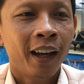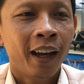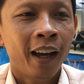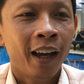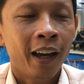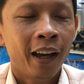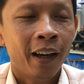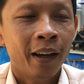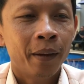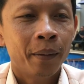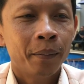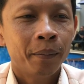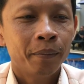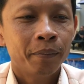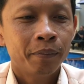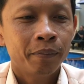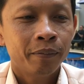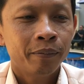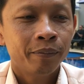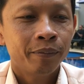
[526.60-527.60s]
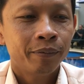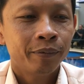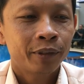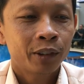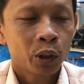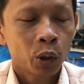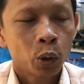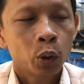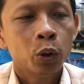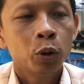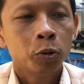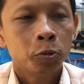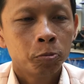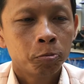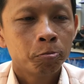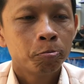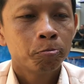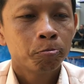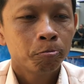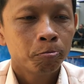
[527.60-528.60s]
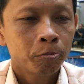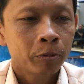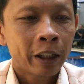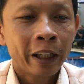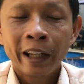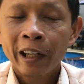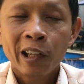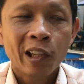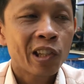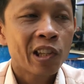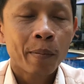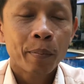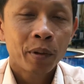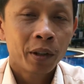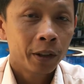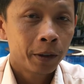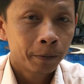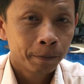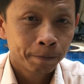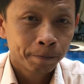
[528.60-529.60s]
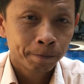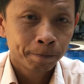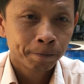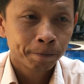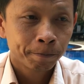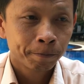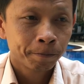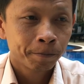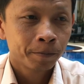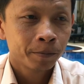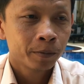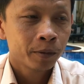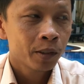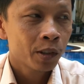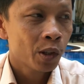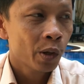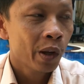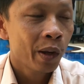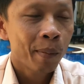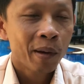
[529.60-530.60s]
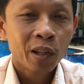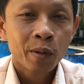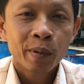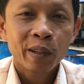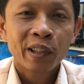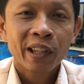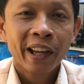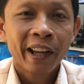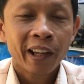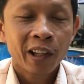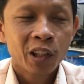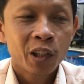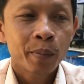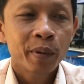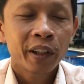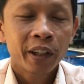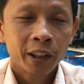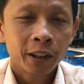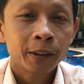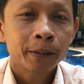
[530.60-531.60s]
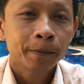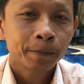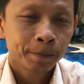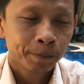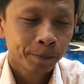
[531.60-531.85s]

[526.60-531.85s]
Um, so then he disappeared. Yeah. So he must be taken to be killed.